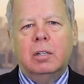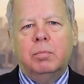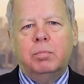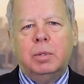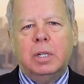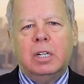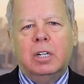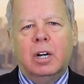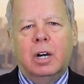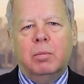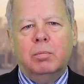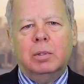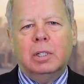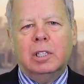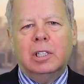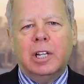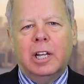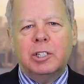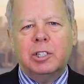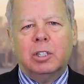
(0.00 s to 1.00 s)
become
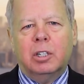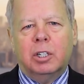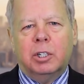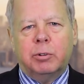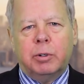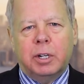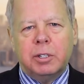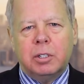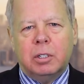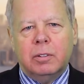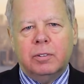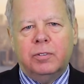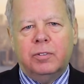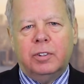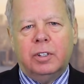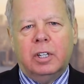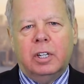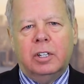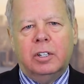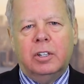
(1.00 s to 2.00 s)
less
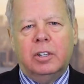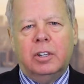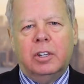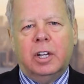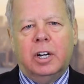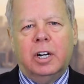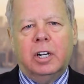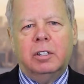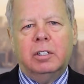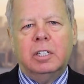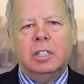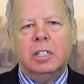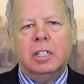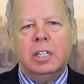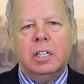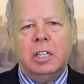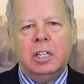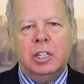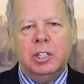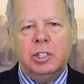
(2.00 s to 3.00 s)
aggressive in their
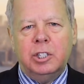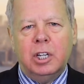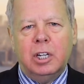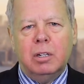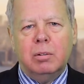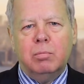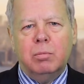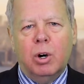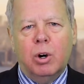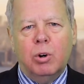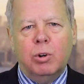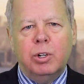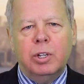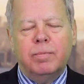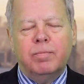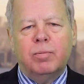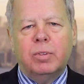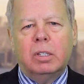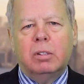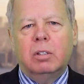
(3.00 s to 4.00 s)
easing
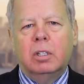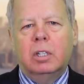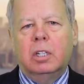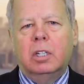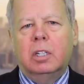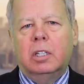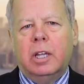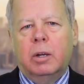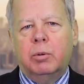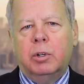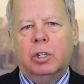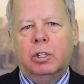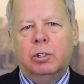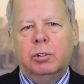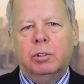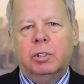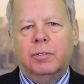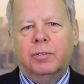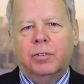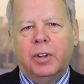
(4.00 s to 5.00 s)
mode. That would
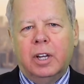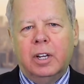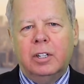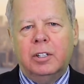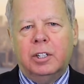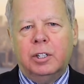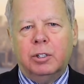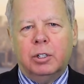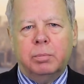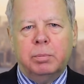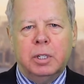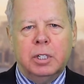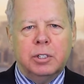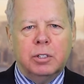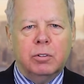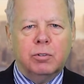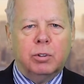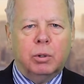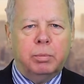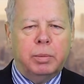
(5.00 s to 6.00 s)
include the Fed, the European
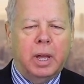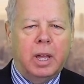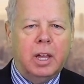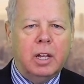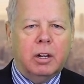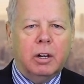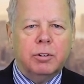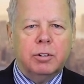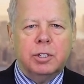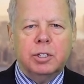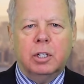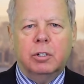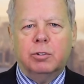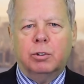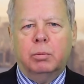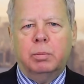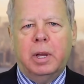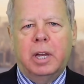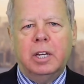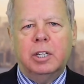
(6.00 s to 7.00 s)
Central Bank, other
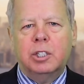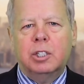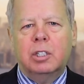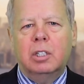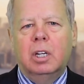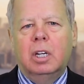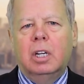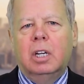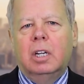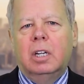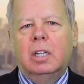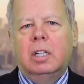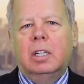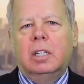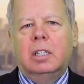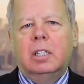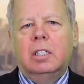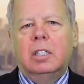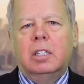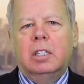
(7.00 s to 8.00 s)
central banks.
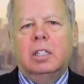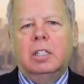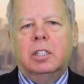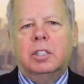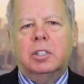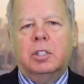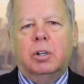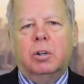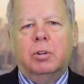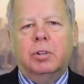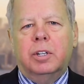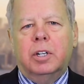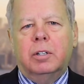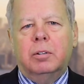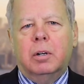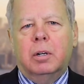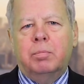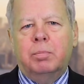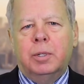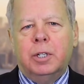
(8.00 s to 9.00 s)
So
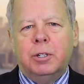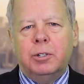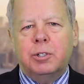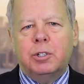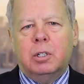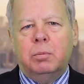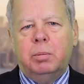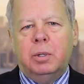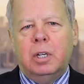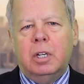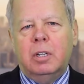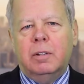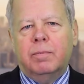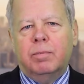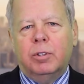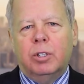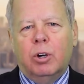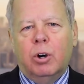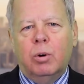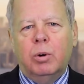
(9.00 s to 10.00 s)
there appears to be
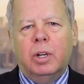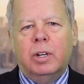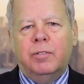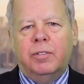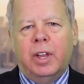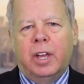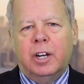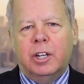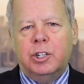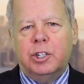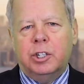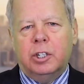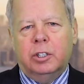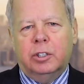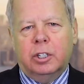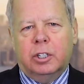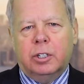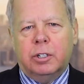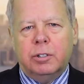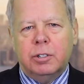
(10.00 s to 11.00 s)
no advantage in
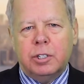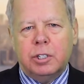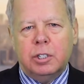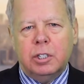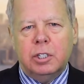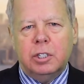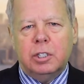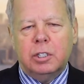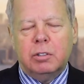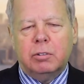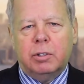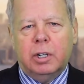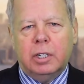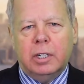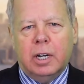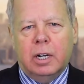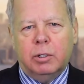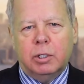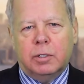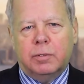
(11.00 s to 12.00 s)
the currencies right
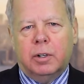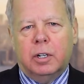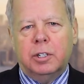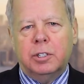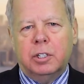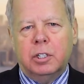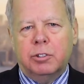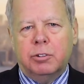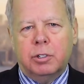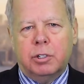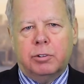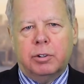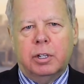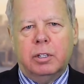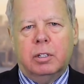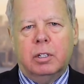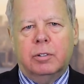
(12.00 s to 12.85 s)
now as far as interest rate